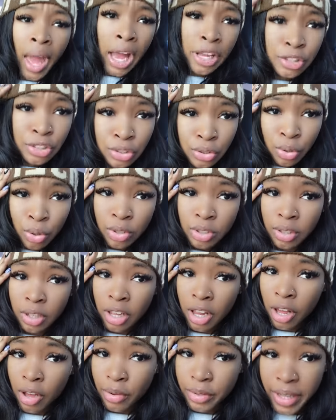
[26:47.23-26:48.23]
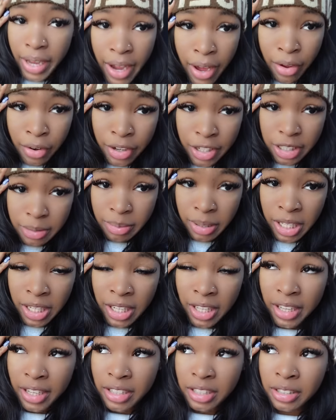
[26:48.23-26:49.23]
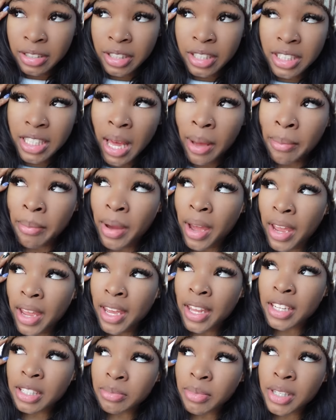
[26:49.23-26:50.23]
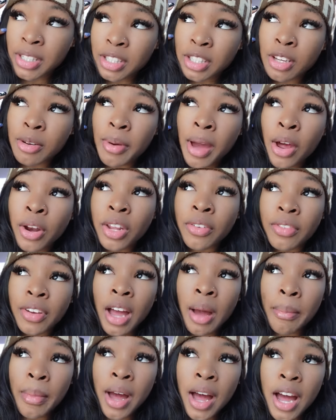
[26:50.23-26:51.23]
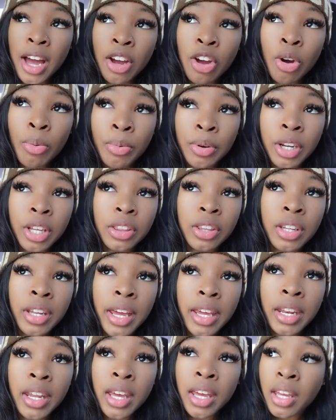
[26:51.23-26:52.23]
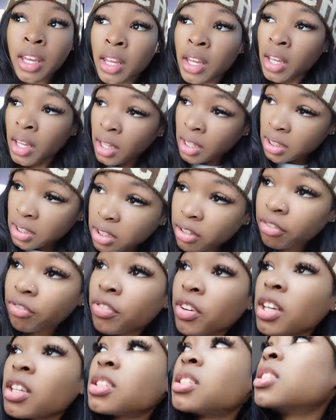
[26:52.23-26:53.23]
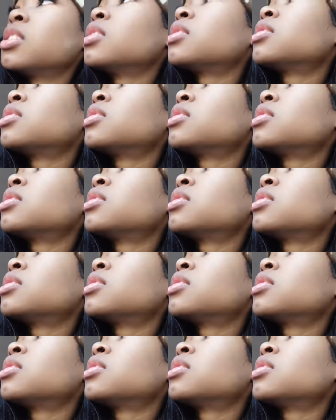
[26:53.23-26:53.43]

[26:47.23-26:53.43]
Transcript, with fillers: I just threw on some clothes. I got on this beanie because the top of my head is messed up. I don't even got my hot comb or nothing like that to fix it.